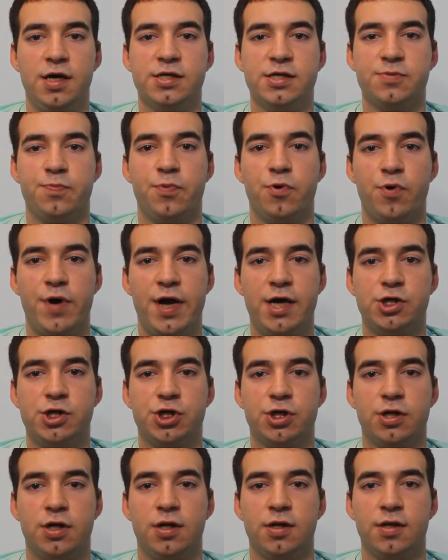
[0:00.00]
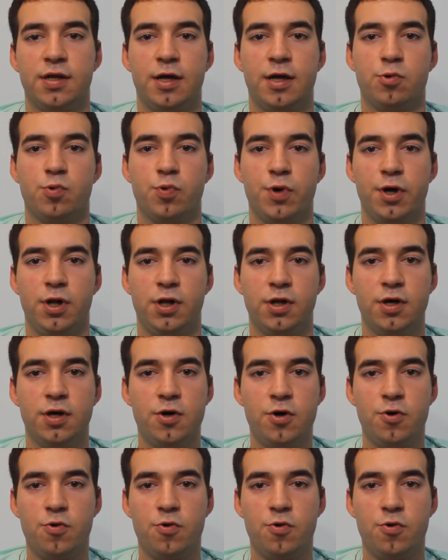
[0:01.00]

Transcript: inspirational that will